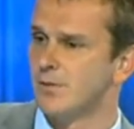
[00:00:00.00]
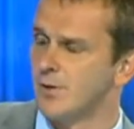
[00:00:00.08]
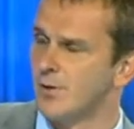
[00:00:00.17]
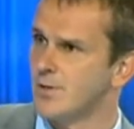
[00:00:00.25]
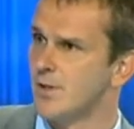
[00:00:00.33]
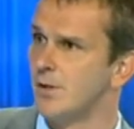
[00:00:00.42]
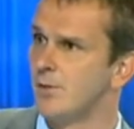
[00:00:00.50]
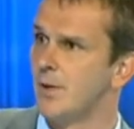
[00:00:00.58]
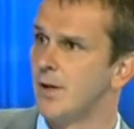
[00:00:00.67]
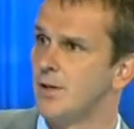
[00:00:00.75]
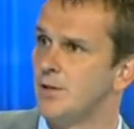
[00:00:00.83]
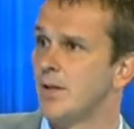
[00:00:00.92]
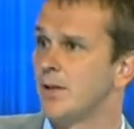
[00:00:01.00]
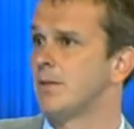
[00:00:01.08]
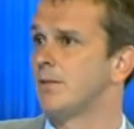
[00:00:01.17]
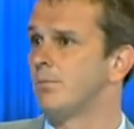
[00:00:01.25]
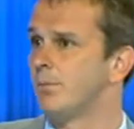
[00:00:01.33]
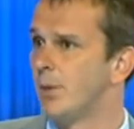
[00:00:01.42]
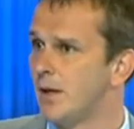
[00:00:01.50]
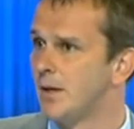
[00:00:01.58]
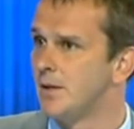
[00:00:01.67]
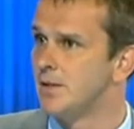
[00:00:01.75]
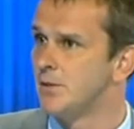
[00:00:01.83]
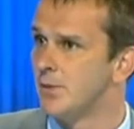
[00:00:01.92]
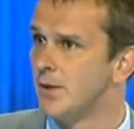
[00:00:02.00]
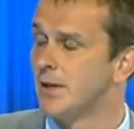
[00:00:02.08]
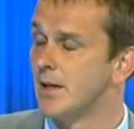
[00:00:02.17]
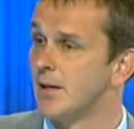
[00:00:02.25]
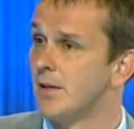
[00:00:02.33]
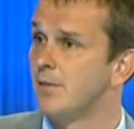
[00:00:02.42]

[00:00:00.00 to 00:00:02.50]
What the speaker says: the whole pitch, then the player needs to bring it down.